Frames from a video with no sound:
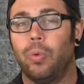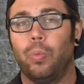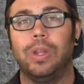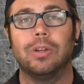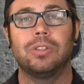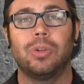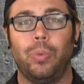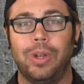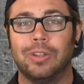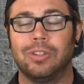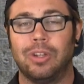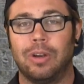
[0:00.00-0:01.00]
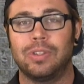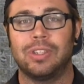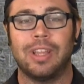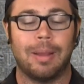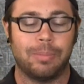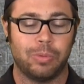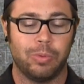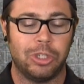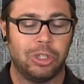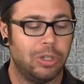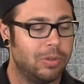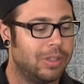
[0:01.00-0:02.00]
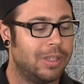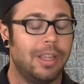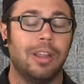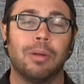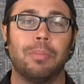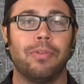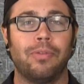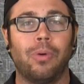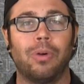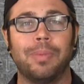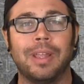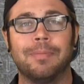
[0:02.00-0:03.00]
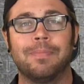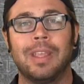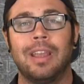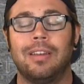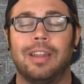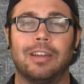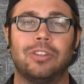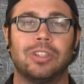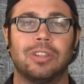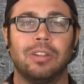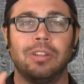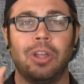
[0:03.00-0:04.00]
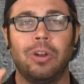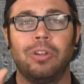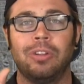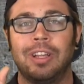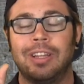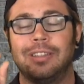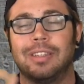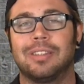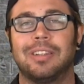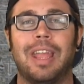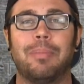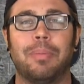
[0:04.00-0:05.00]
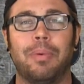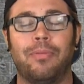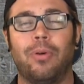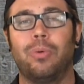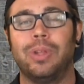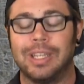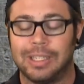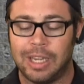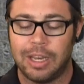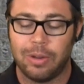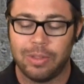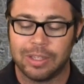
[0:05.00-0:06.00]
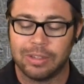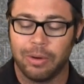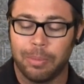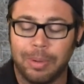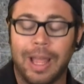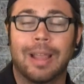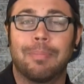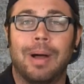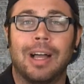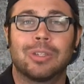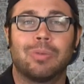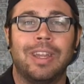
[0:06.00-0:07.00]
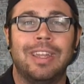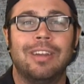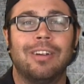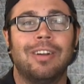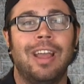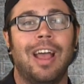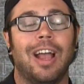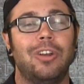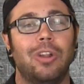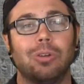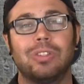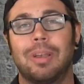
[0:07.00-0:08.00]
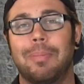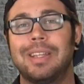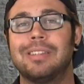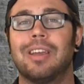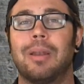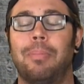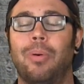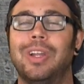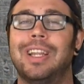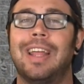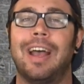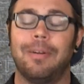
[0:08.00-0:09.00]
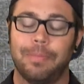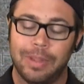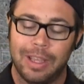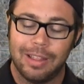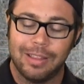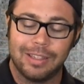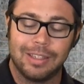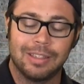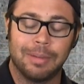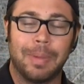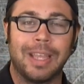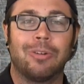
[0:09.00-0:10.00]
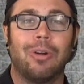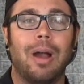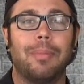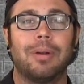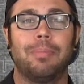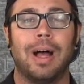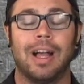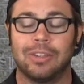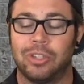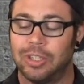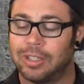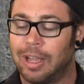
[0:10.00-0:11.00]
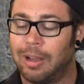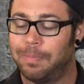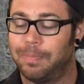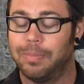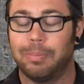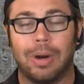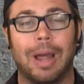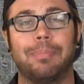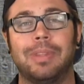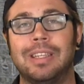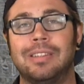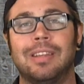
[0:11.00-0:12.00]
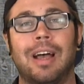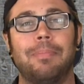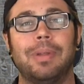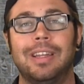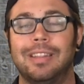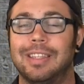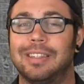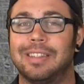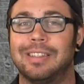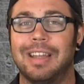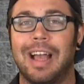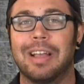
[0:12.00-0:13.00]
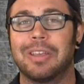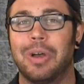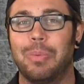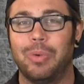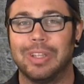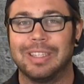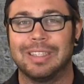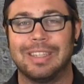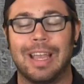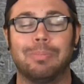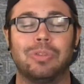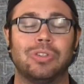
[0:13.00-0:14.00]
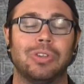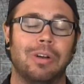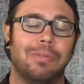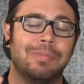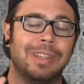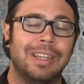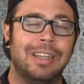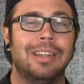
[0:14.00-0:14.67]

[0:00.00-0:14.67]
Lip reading: wheel-to-wheel Nerf steps, which you see here before me. Now, just a little disclaimer before we continue. This little black box right here, I know somebody's going to point it out. This is a micrometer box, just help prop these up. This does not come with the steps, so